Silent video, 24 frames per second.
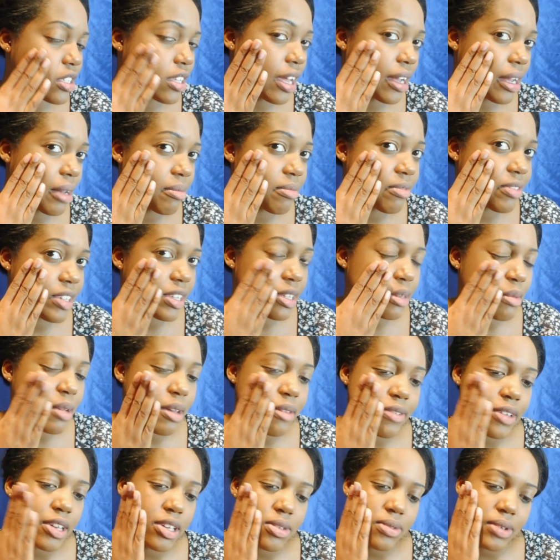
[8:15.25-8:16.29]
Like I'm feeling
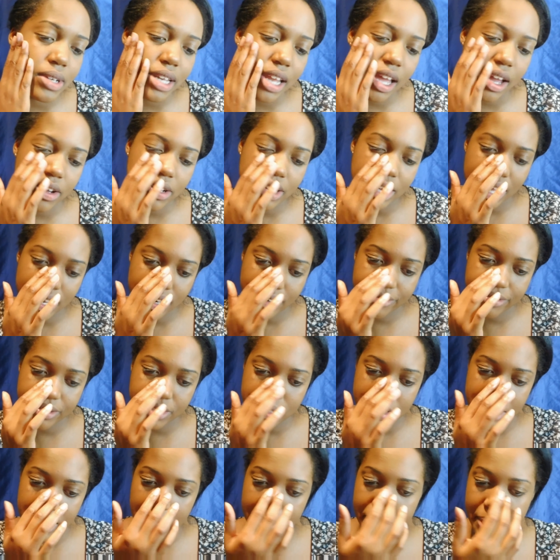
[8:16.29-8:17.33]
my face right now. It kind of
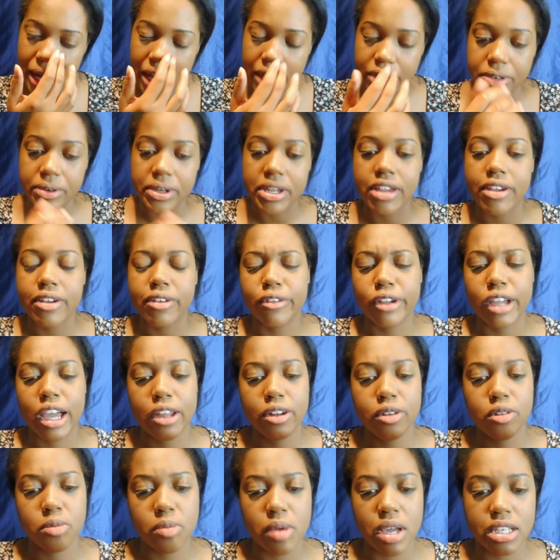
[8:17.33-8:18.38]
feels like powdery. It
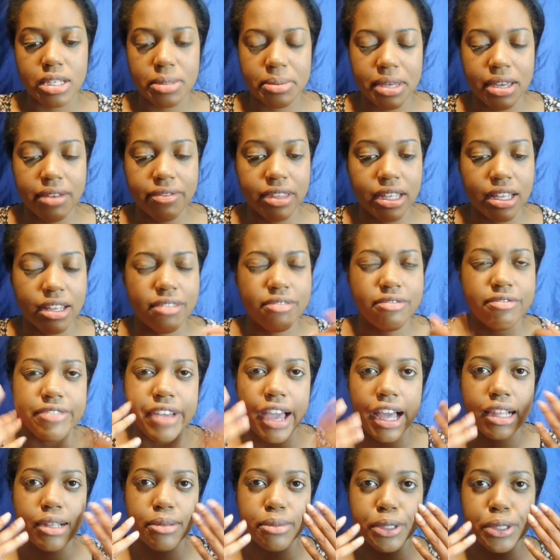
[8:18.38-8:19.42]
kind of reminds me of the
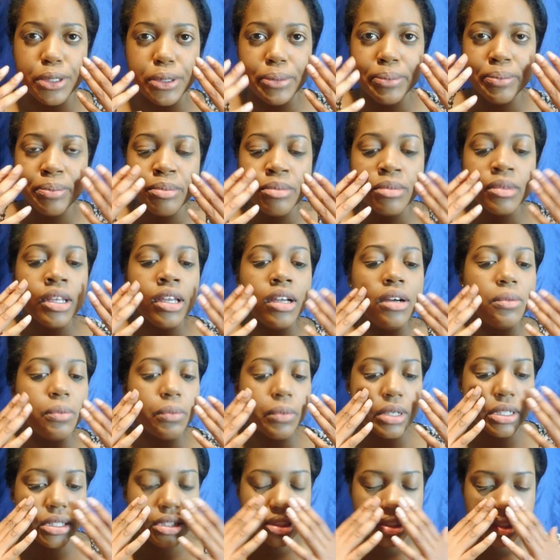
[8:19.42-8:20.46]
Infallible.
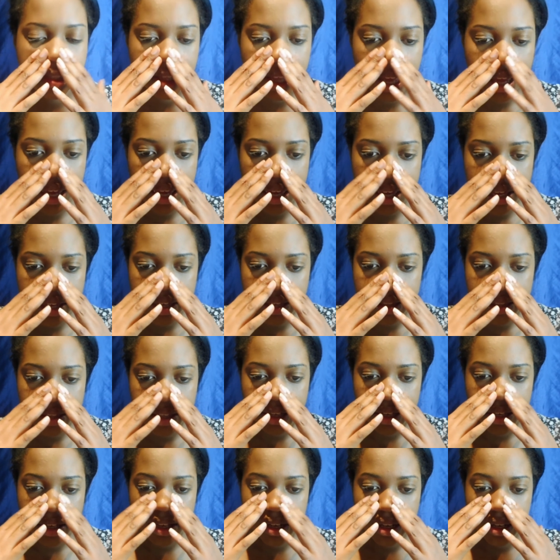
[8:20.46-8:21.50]
Once like
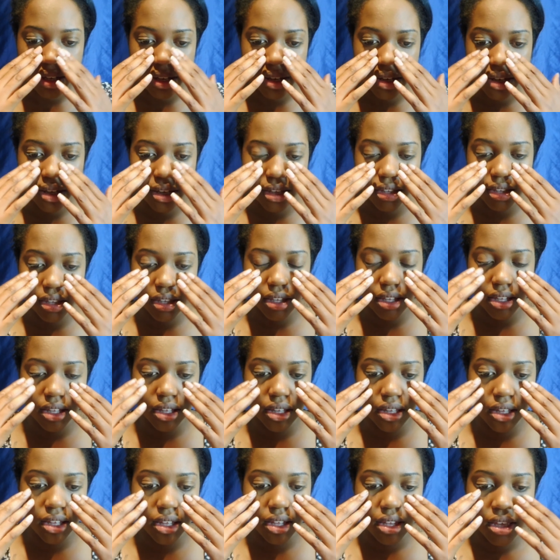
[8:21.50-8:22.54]
the
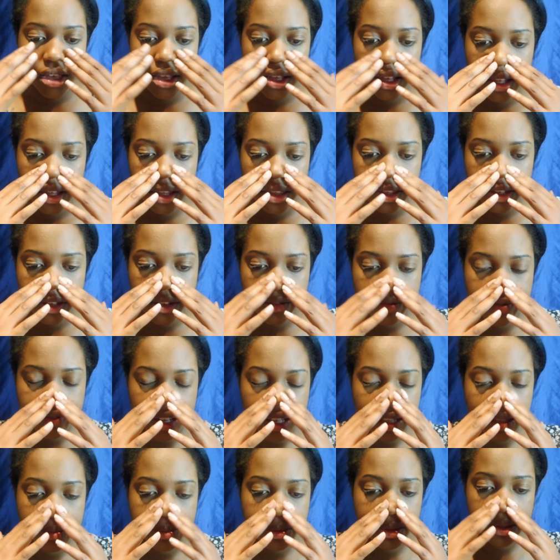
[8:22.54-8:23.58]

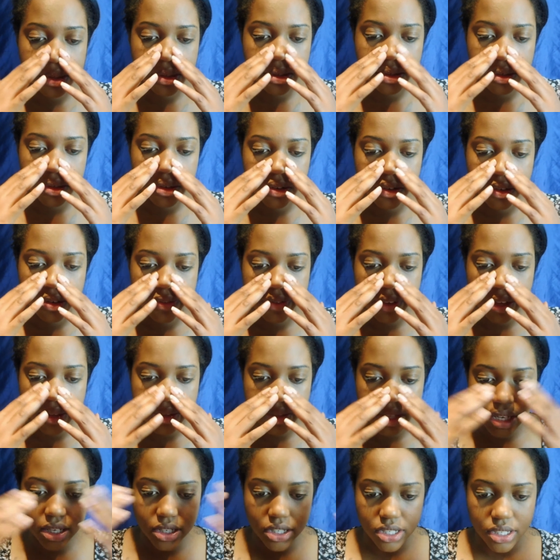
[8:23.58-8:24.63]
Infallible
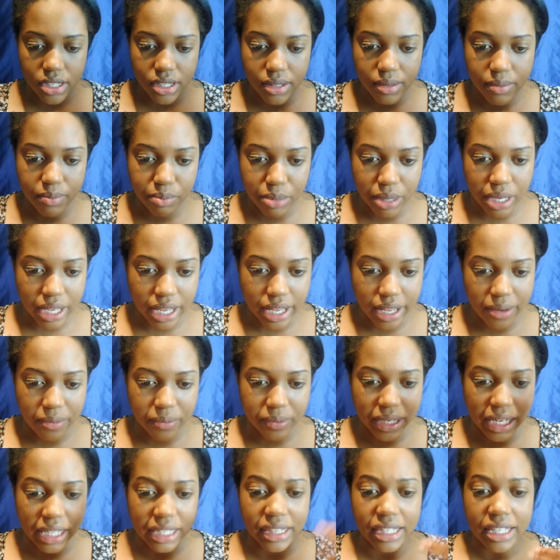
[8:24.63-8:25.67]
foundation. But
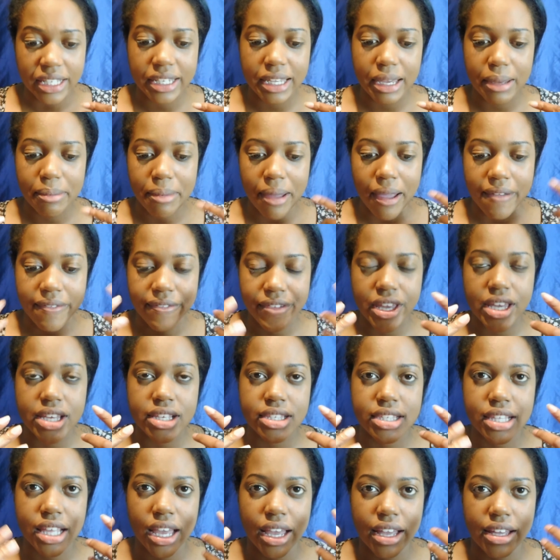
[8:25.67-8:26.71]
when I look at my
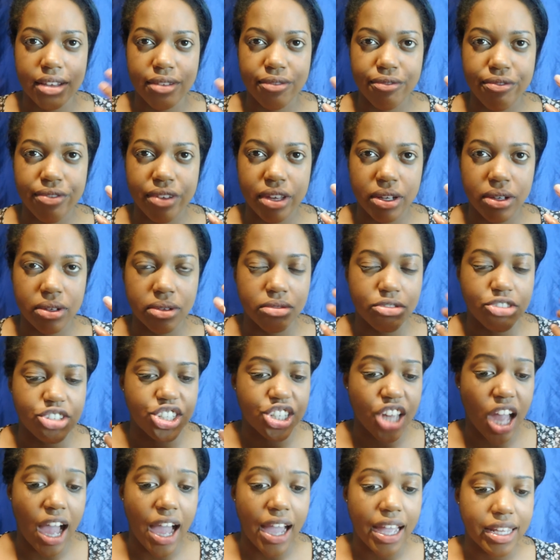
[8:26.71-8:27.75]
face, I feel
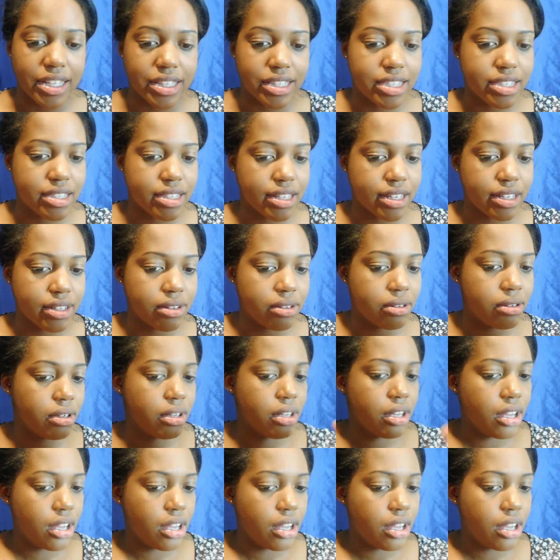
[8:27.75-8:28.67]
shine still.